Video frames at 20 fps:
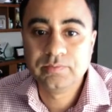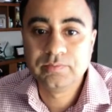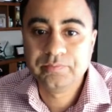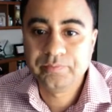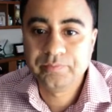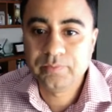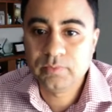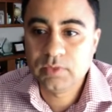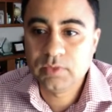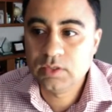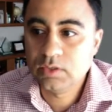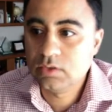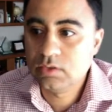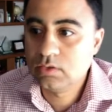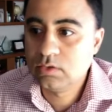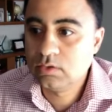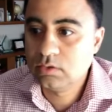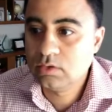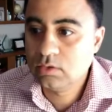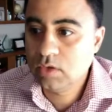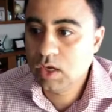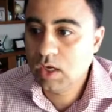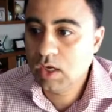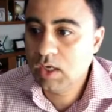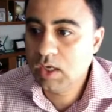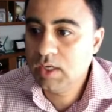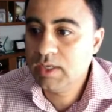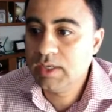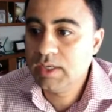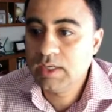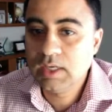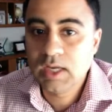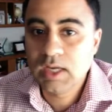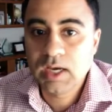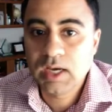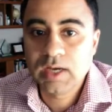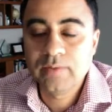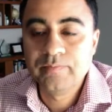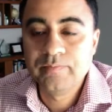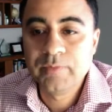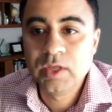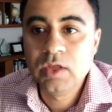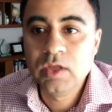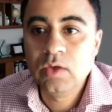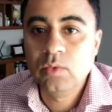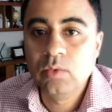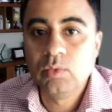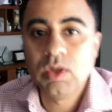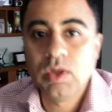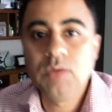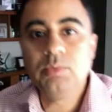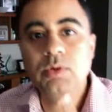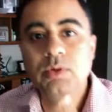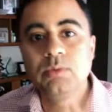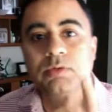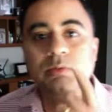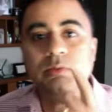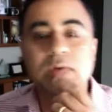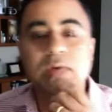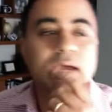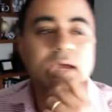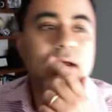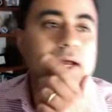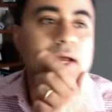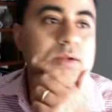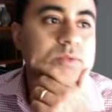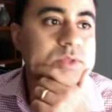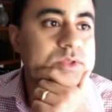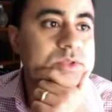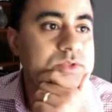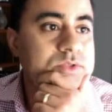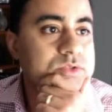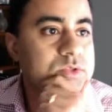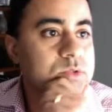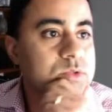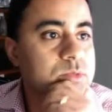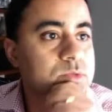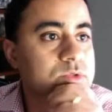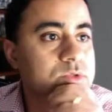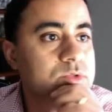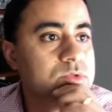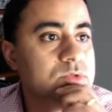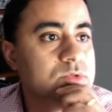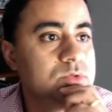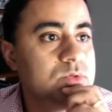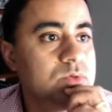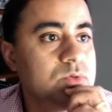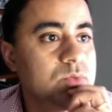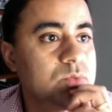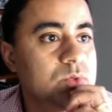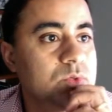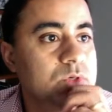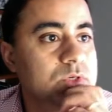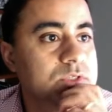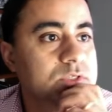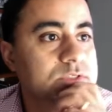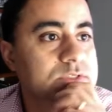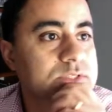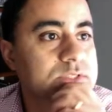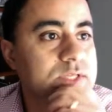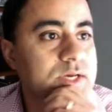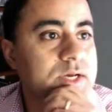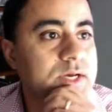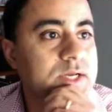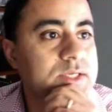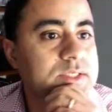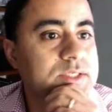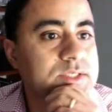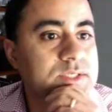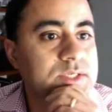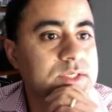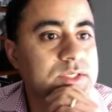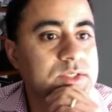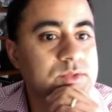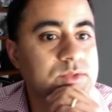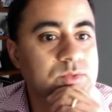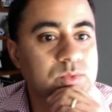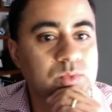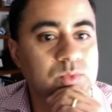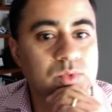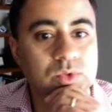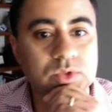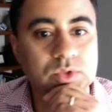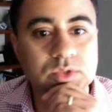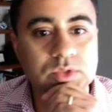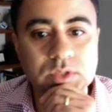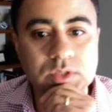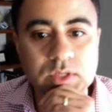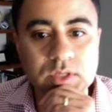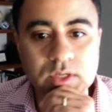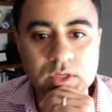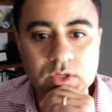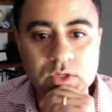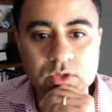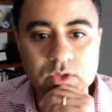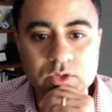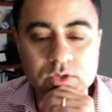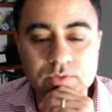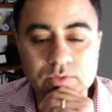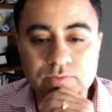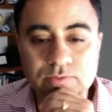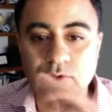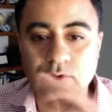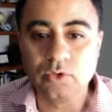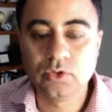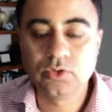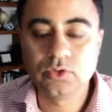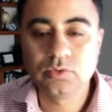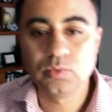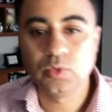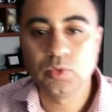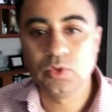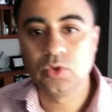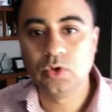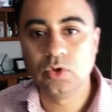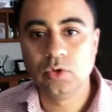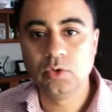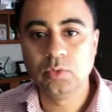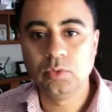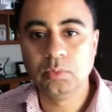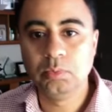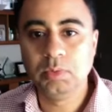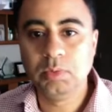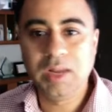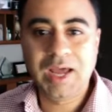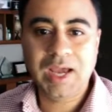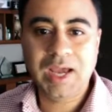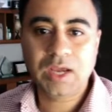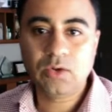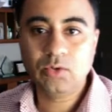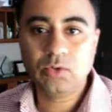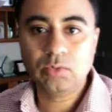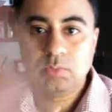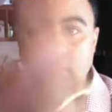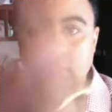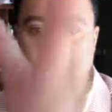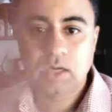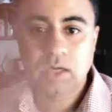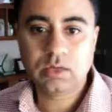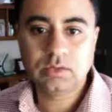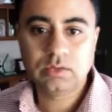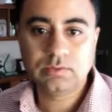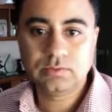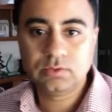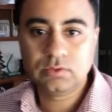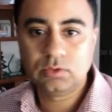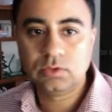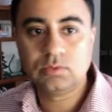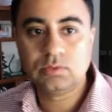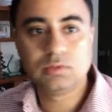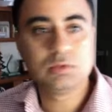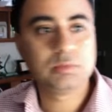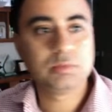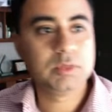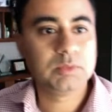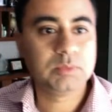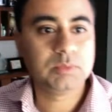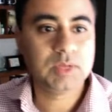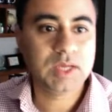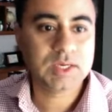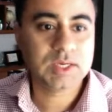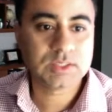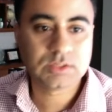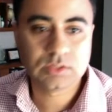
There's hardly any lag. One problem I had with the Drobo was that the photos would go black, or part of the photo would be black.